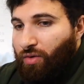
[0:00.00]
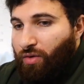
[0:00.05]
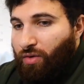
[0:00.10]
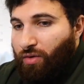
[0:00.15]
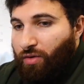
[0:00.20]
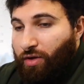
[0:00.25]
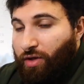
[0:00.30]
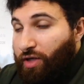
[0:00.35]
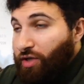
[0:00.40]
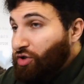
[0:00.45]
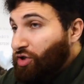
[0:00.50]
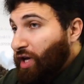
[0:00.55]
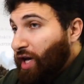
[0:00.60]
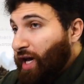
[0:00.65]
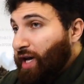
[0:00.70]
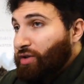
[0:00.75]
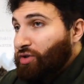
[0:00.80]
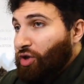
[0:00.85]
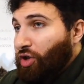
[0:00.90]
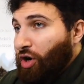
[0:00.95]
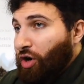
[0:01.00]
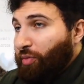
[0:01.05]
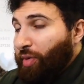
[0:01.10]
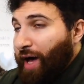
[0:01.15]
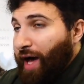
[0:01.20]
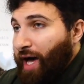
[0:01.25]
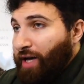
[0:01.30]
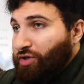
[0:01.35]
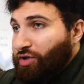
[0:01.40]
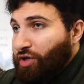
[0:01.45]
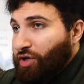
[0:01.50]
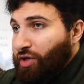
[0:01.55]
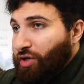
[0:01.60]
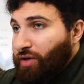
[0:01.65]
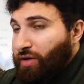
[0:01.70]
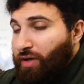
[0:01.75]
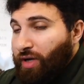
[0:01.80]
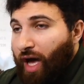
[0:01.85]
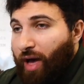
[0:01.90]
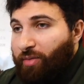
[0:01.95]
These days that are
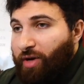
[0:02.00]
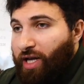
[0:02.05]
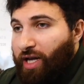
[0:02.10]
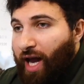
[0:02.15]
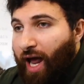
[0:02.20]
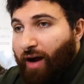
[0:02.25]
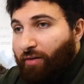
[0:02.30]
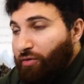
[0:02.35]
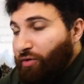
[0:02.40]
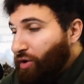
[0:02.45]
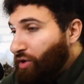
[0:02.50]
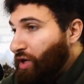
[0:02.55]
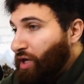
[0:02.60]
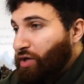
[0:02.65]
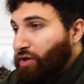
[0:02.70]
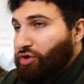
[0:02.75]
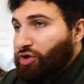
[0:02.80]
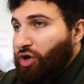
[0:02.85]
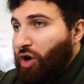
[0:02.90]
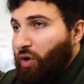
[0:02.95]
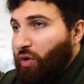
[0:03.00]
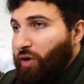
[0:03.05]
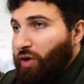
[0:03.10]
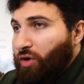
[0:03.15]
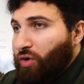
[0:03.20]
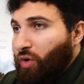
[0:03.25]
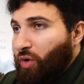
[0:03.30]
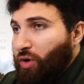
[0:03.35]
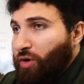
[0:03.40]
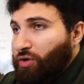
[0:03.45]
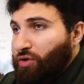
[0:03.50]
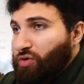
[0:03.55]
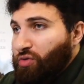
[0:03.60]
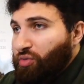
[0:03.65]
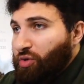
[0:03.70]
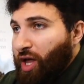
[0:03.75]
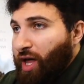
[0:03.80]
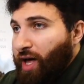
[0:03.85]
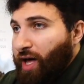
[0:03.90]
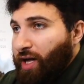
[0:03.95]
passing, everything is going according to
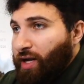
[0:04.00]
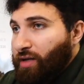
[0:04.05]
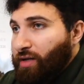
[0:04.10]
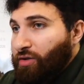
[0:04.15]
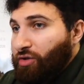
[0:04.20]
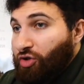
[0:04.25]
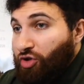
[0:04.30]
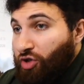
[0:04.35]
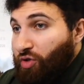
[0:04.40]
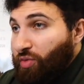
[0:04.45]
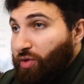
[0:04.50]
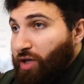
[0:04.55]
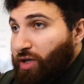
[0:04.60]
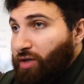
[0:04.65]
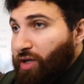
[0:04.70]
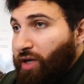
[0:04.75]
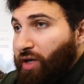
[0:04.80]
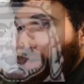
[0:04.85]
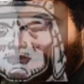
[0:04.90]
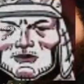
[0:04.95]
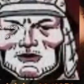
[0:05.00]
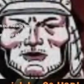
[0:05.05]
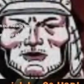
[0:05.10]
plan, just to be clear.